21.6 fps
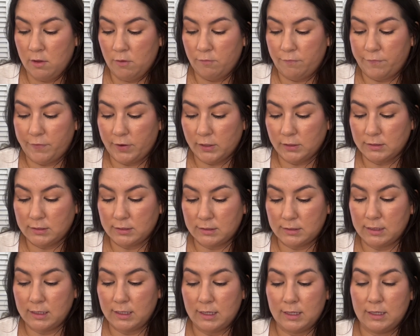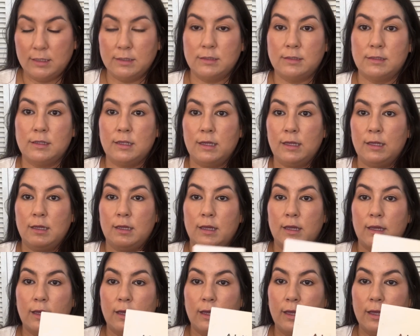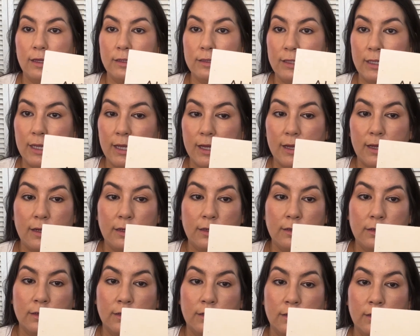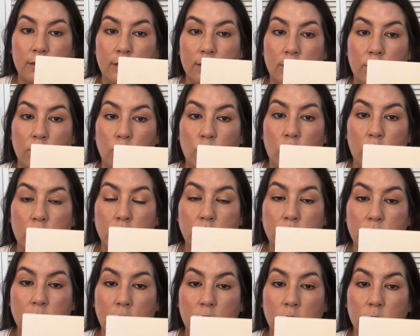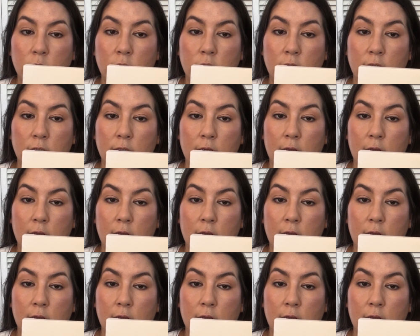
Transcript: First is the Ilia Warm Nude,